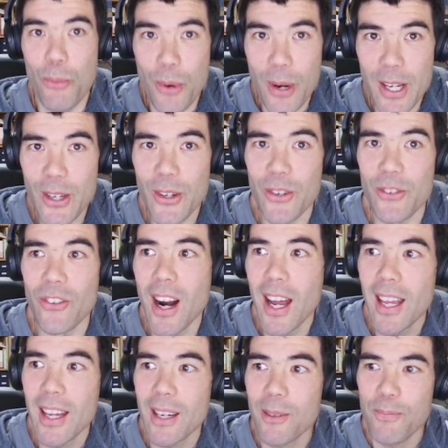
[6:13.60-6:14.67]
pretty good,
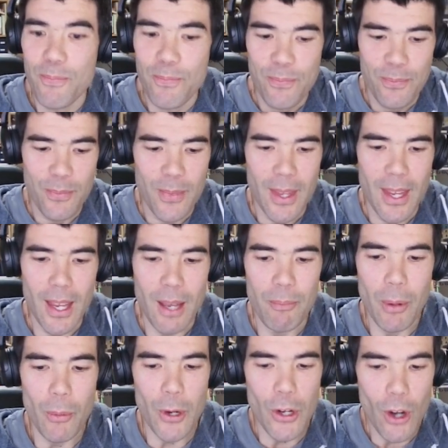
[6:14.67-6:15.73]
right?
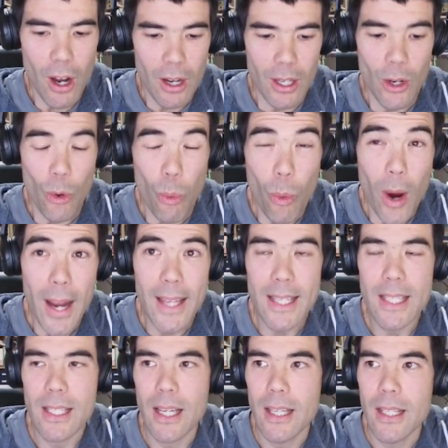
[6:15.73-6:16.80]
But we're not
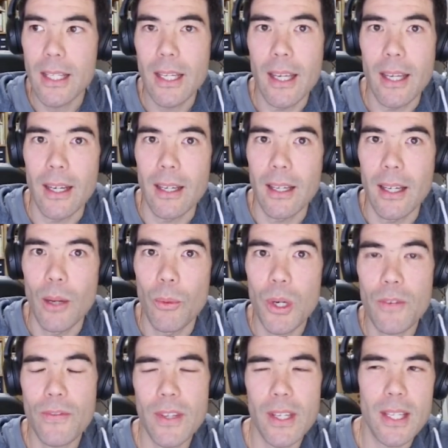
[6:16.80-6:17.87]
quite done yet. I
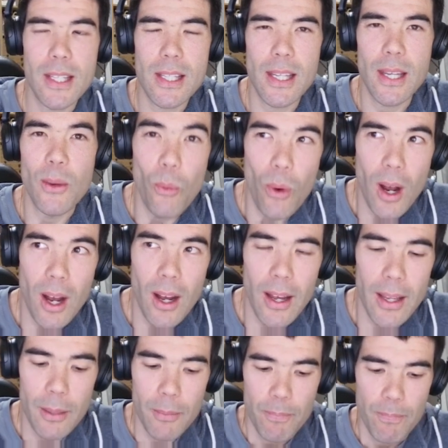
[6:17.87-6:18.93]
wonder if you can see
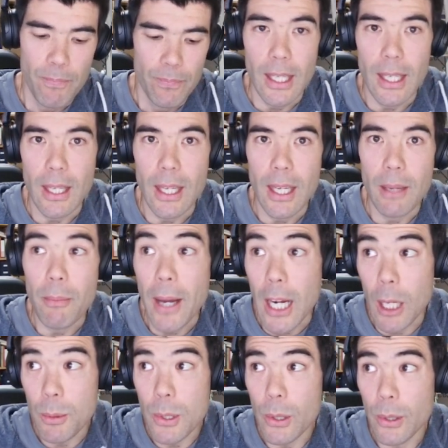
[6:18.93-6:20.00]
why. It might
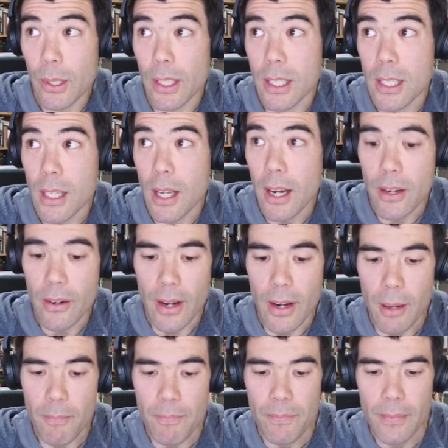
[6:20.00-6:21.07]
help to look at the
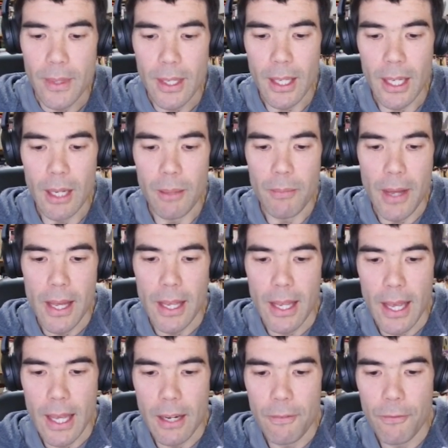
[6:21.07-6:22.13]
diagram, um,
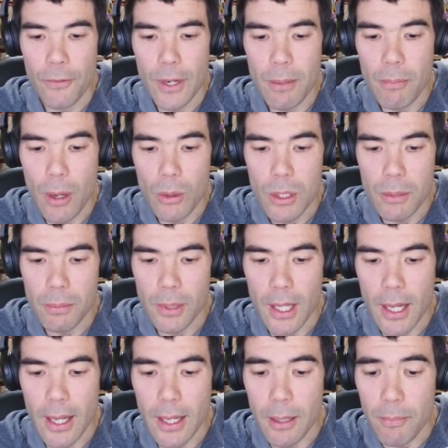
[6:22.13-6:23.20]
and if we
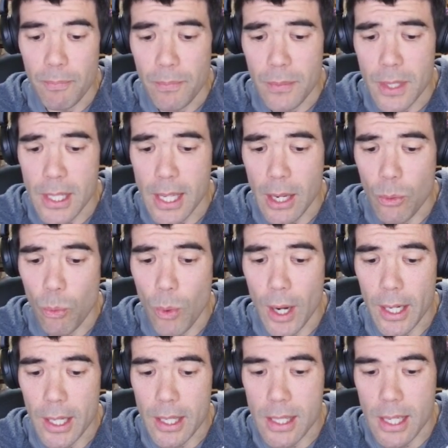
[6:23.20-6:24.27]
multiply
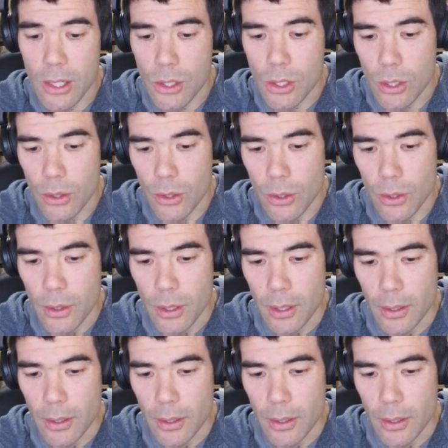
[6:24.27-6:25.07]
Z1 and Z2,